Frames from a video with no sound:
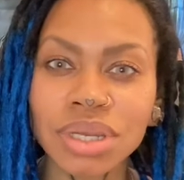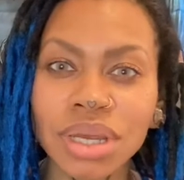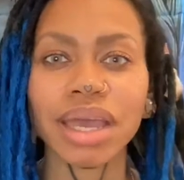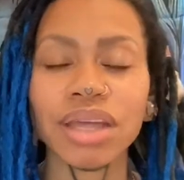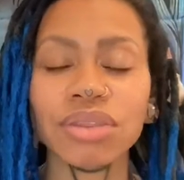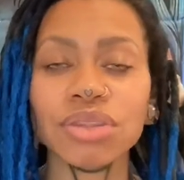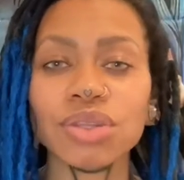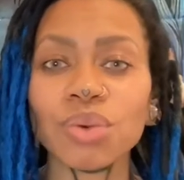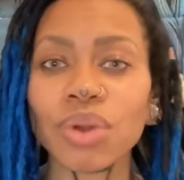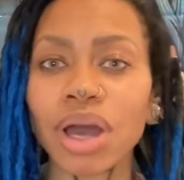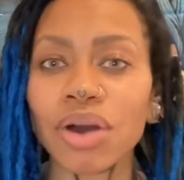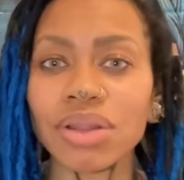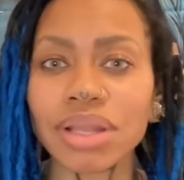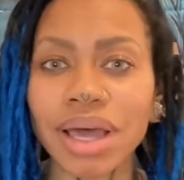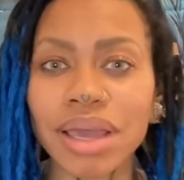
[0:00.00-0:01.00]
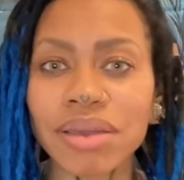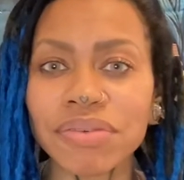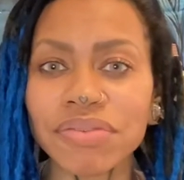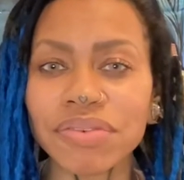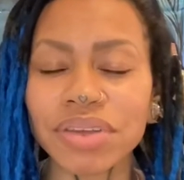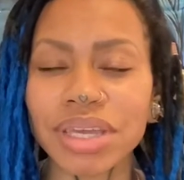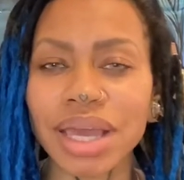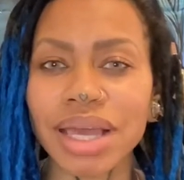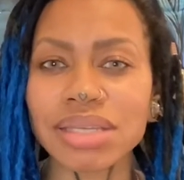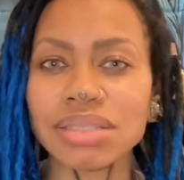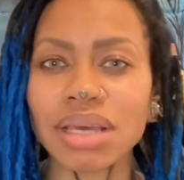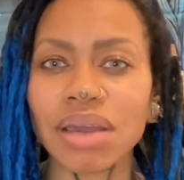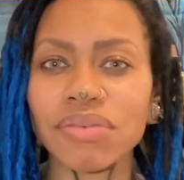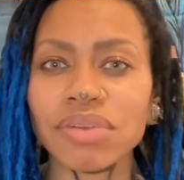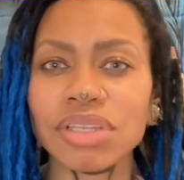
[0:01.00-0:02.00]
and throughout life, he has
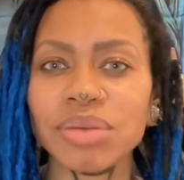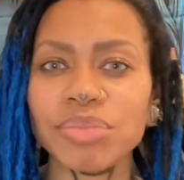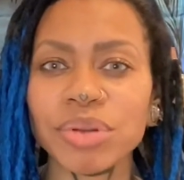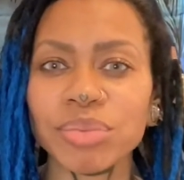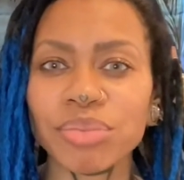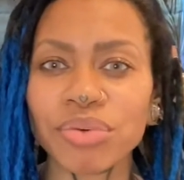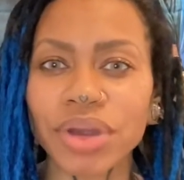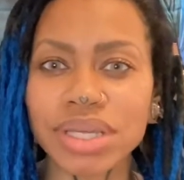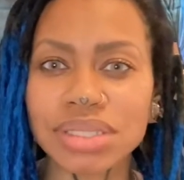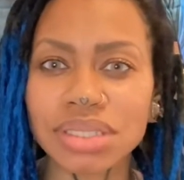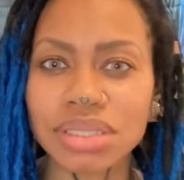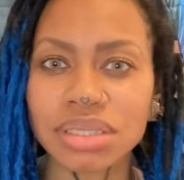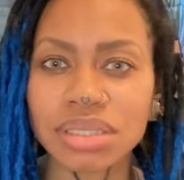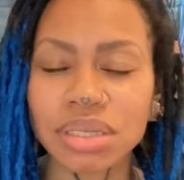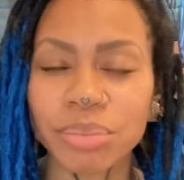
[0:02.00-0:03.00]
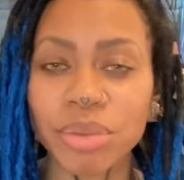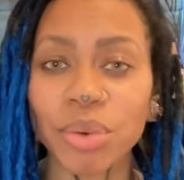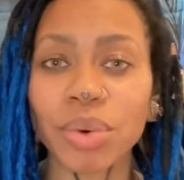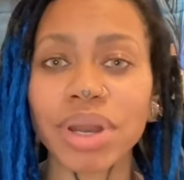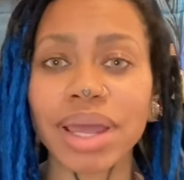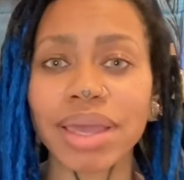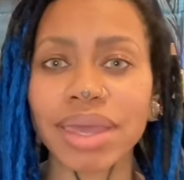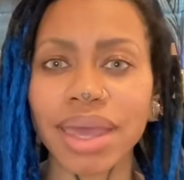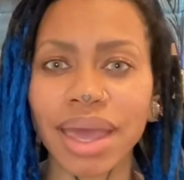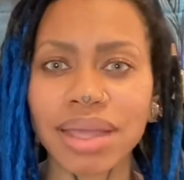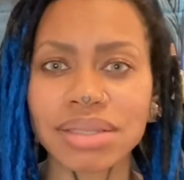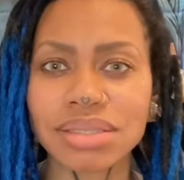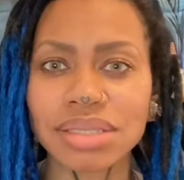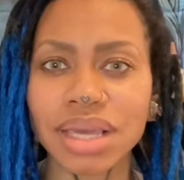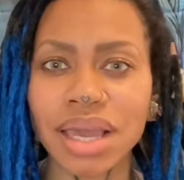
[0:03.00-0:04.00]
not really been present, but what I
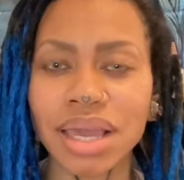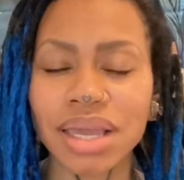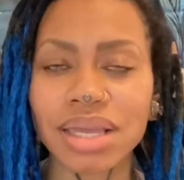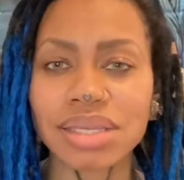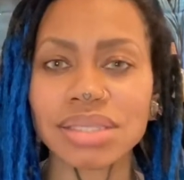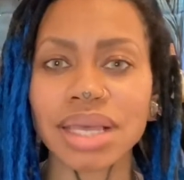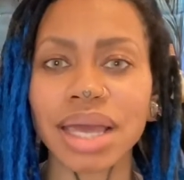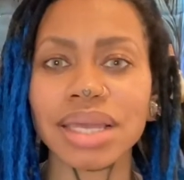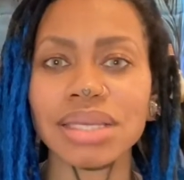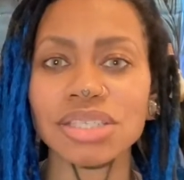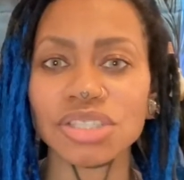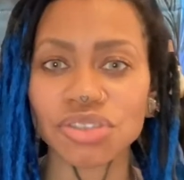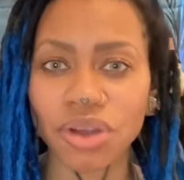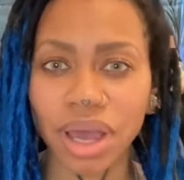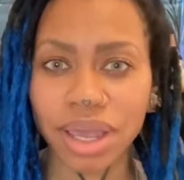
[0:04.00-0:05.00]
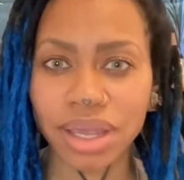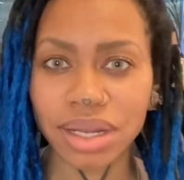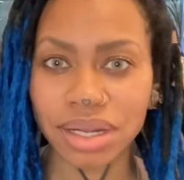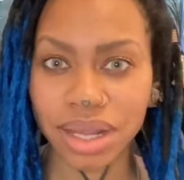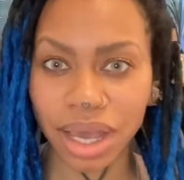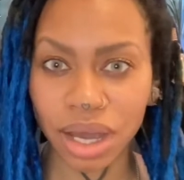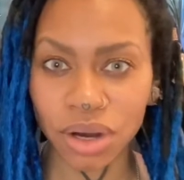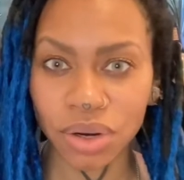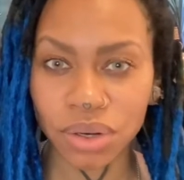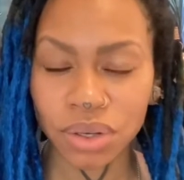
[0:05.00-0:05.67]
can say is that he's trying now.